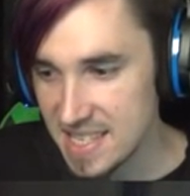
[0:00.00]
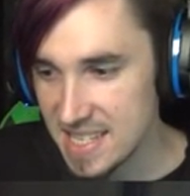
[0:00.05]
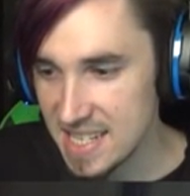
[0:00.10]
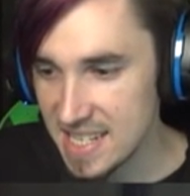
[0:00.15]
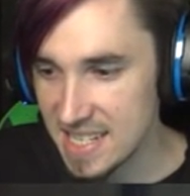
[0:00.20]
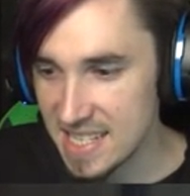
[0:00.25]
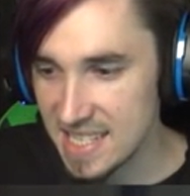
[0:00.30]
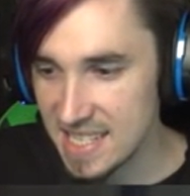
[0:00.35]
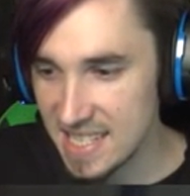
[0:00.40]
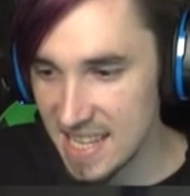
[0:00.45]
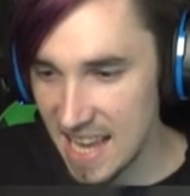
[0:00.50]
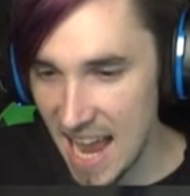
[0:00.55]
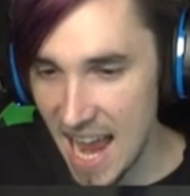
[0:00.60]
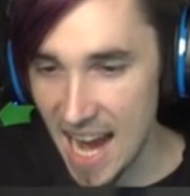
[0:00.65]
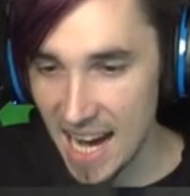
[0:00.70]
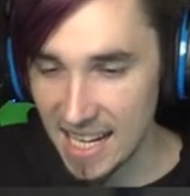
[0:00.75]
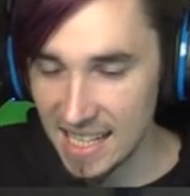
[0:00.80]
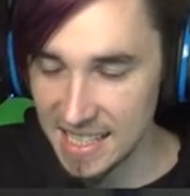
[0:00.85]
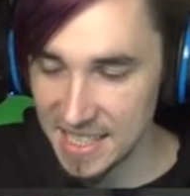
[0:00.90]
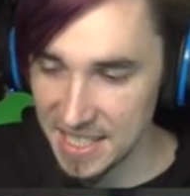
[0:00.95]

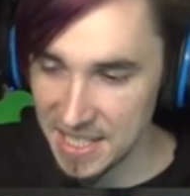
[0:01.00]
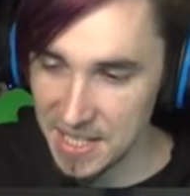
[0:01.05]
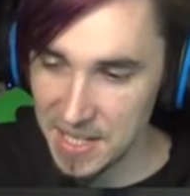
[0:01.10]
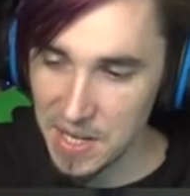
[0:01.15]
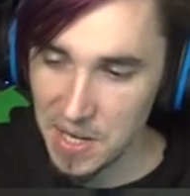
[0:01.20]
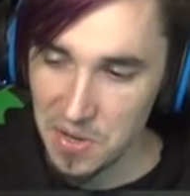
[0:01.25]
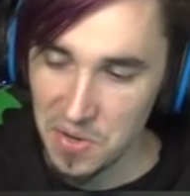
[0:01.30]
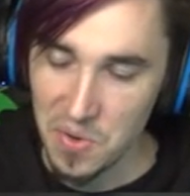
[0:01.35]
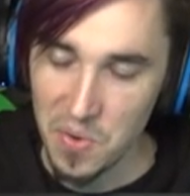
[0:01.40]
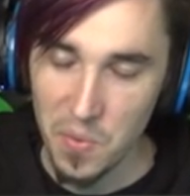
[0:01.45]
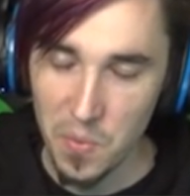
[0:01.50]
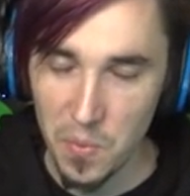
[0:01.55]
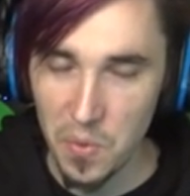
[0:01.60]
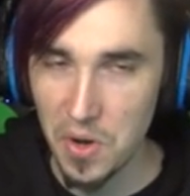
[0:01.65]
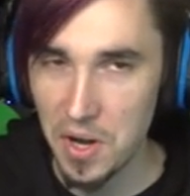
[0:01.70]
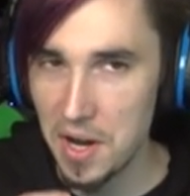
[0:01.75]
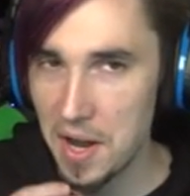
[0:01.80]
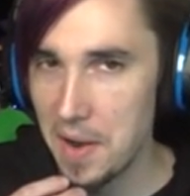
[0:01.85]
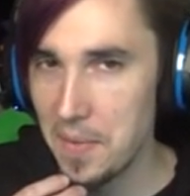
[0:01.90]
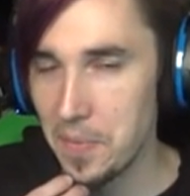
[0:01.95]
Exactly
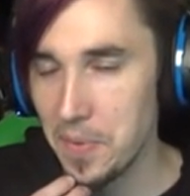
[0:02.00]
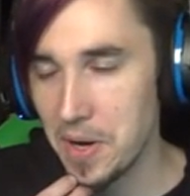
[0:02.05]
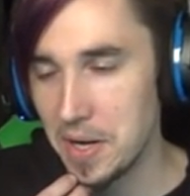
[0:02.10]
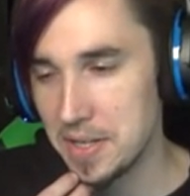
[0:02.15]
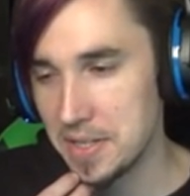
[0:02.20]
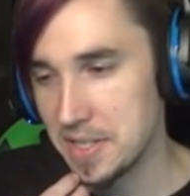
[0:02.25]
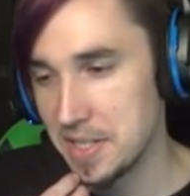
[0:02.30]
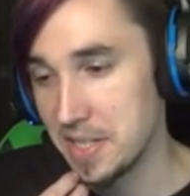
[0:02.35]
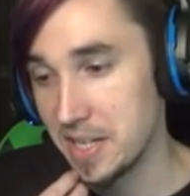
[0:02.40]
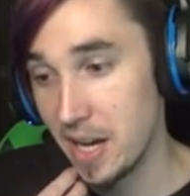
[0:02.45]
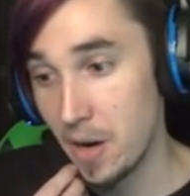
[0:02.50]
what I wanted.